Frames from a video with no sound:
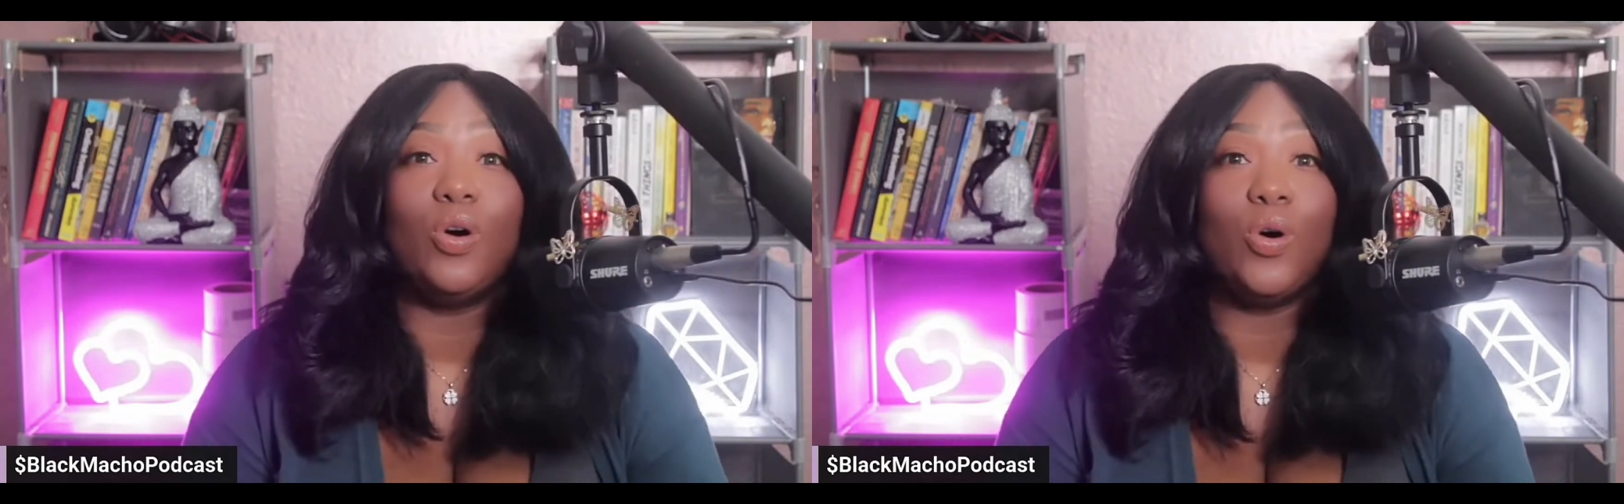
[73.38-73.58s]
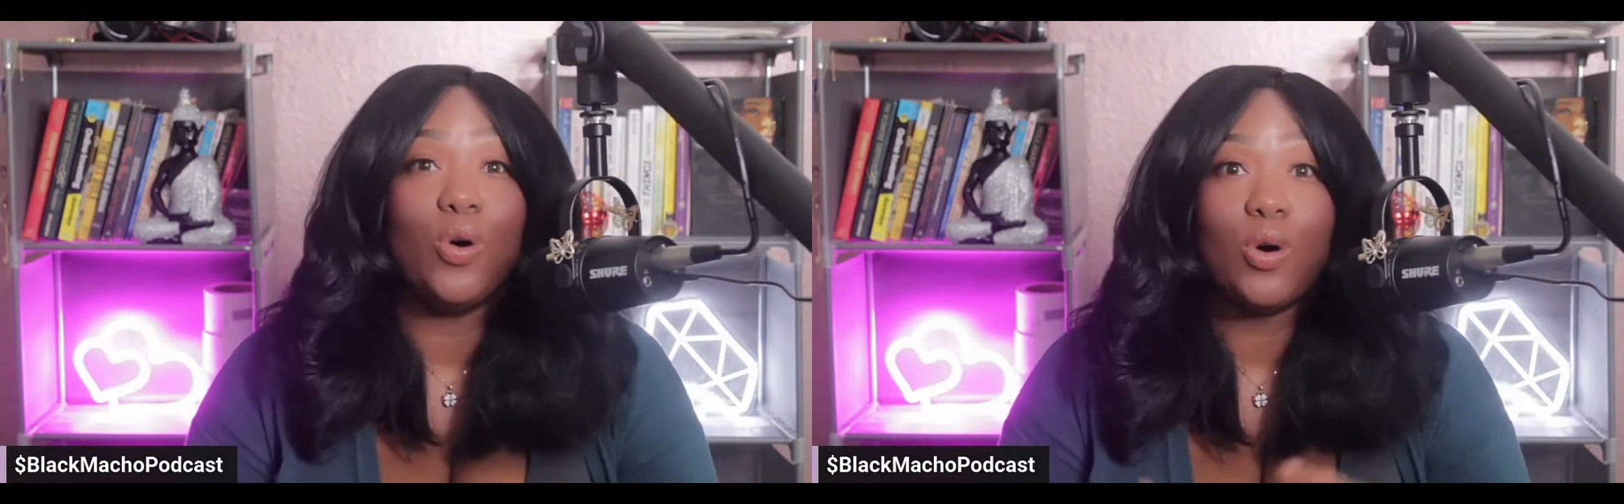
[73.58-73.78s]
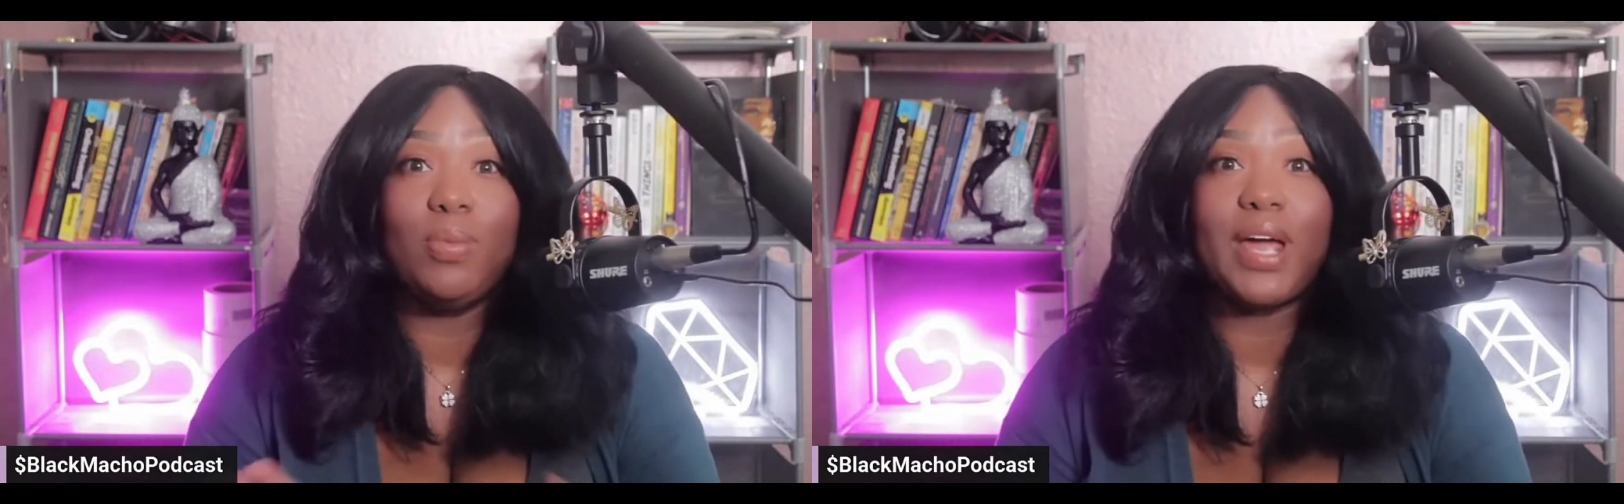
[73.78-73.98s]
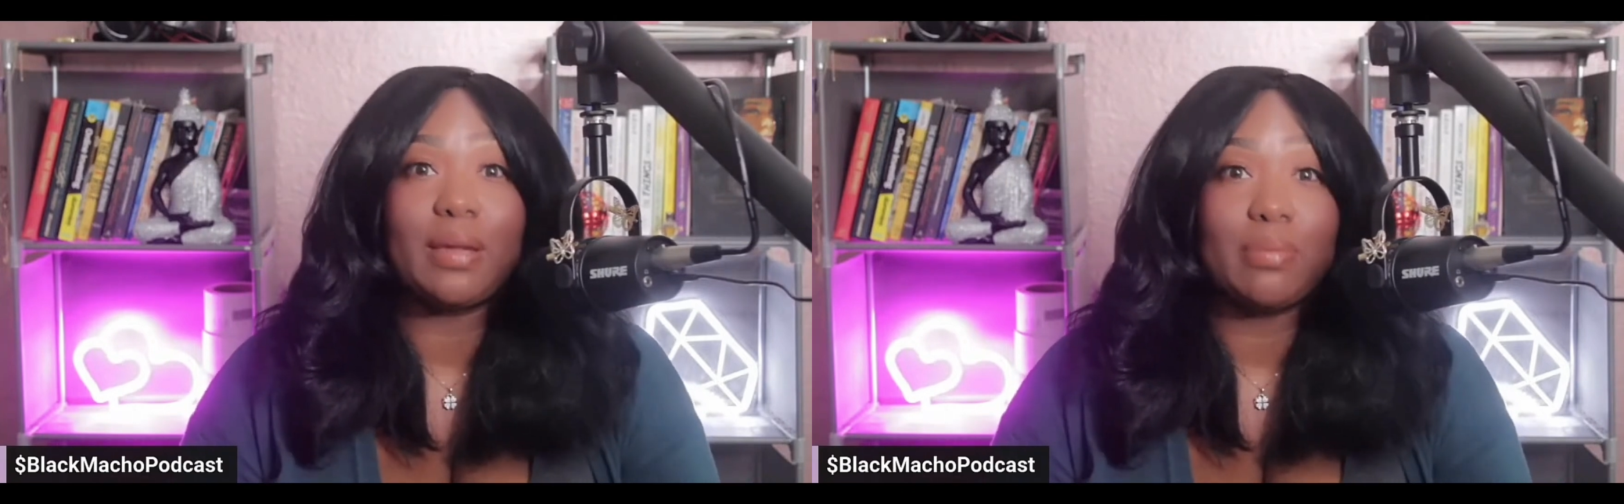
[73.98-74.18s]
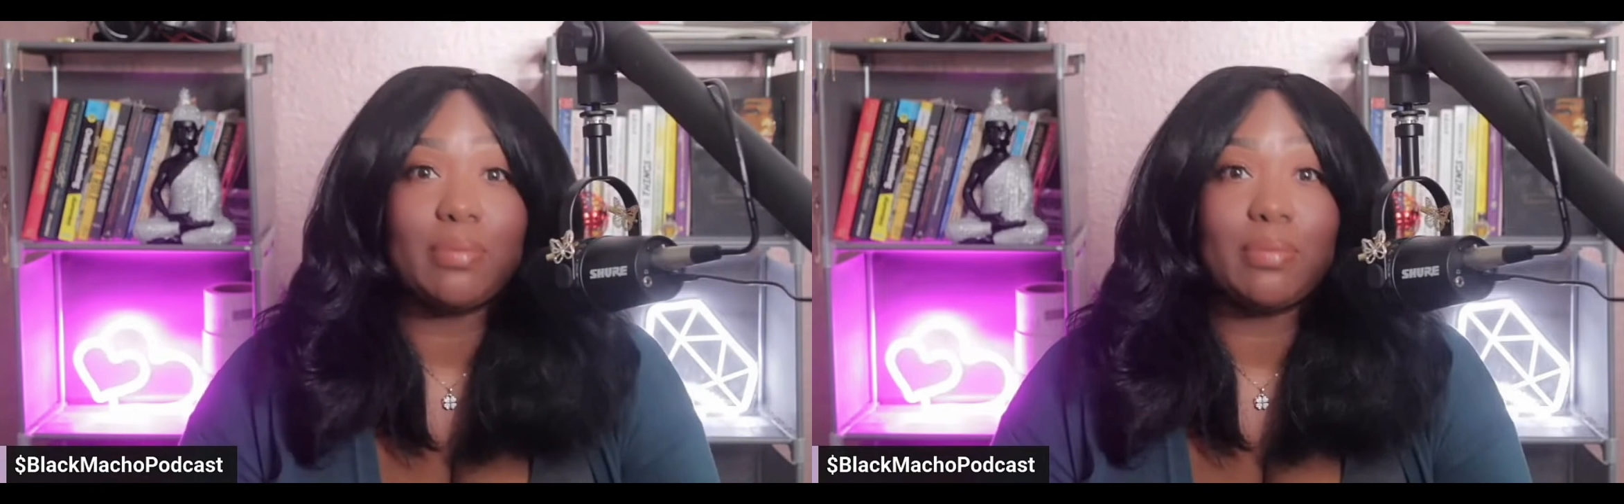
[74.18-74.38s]
all
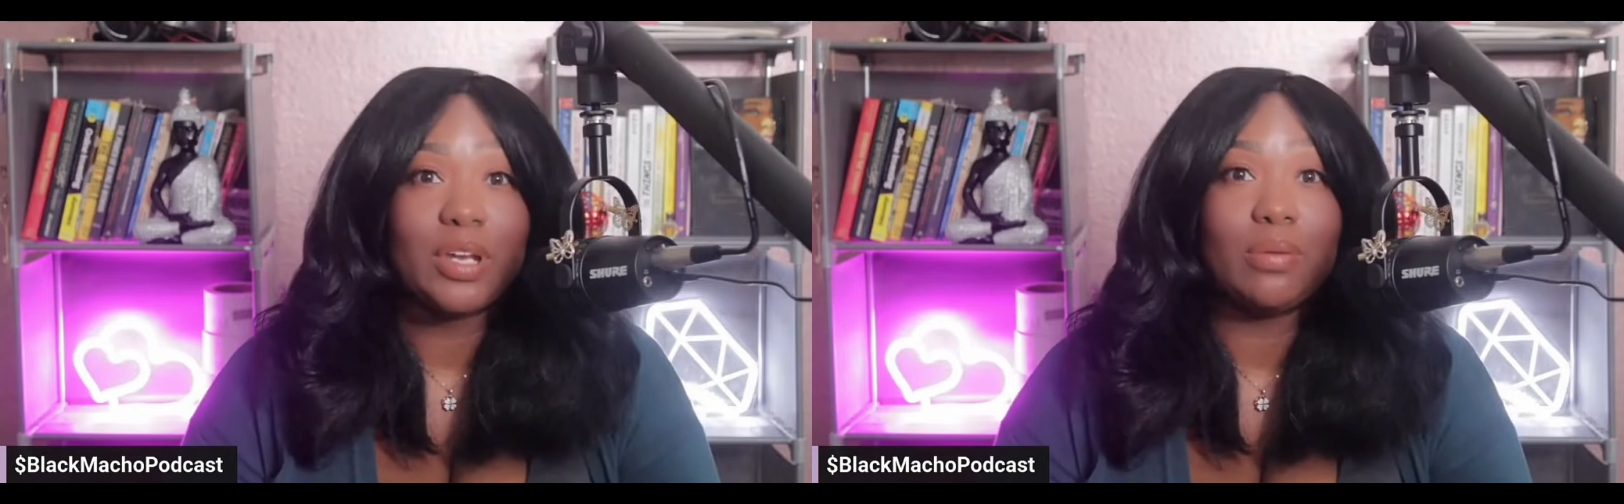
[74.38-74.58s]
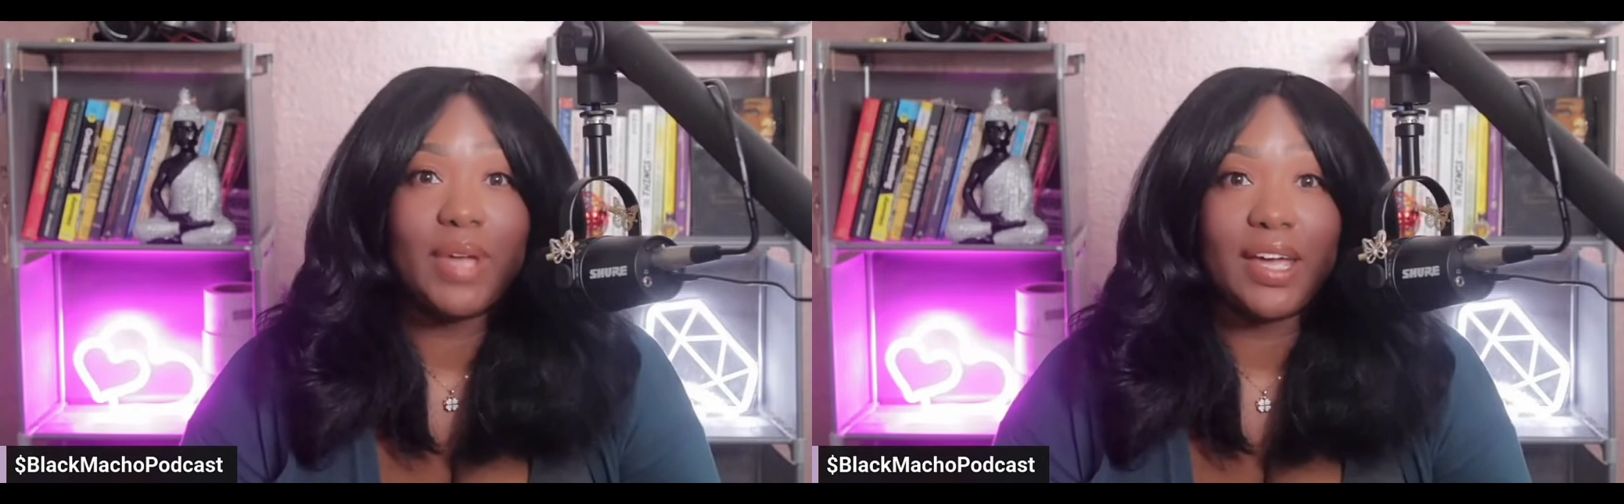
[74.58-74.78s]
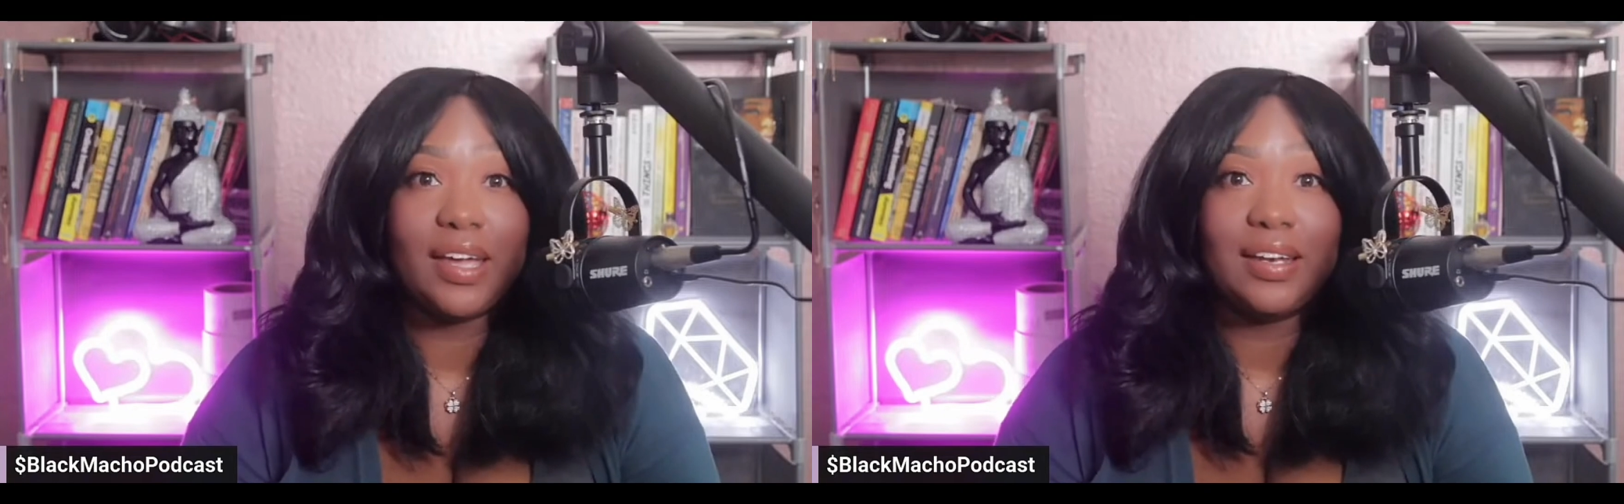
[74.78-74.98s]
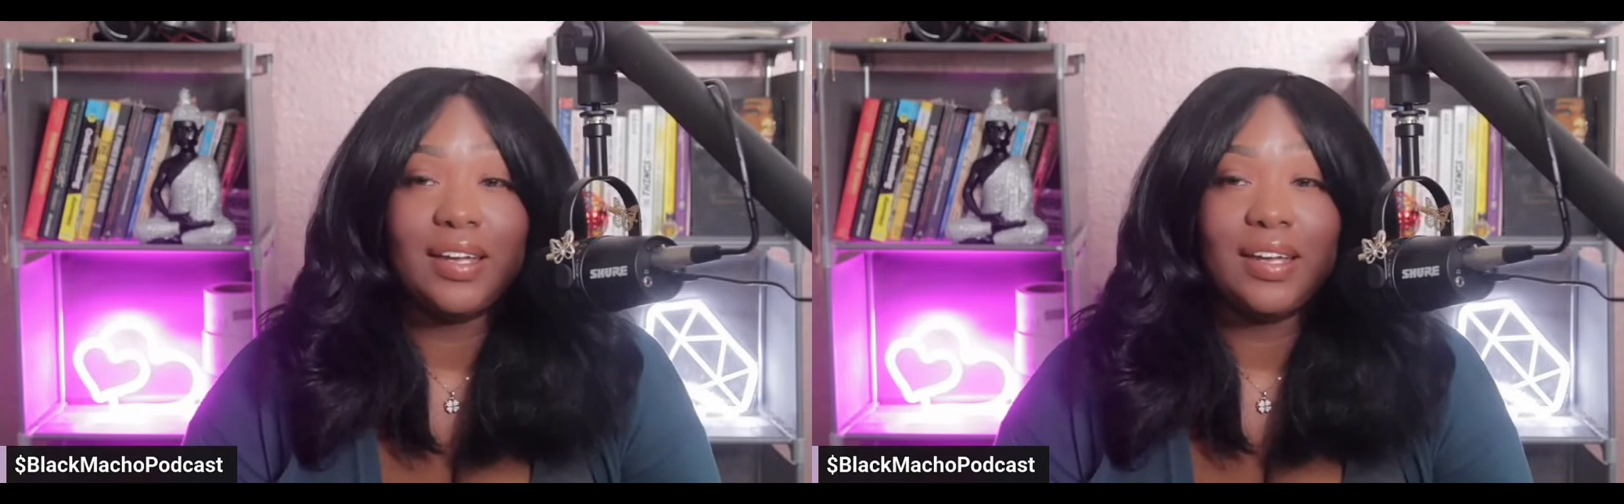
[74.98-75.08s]
black men are bad.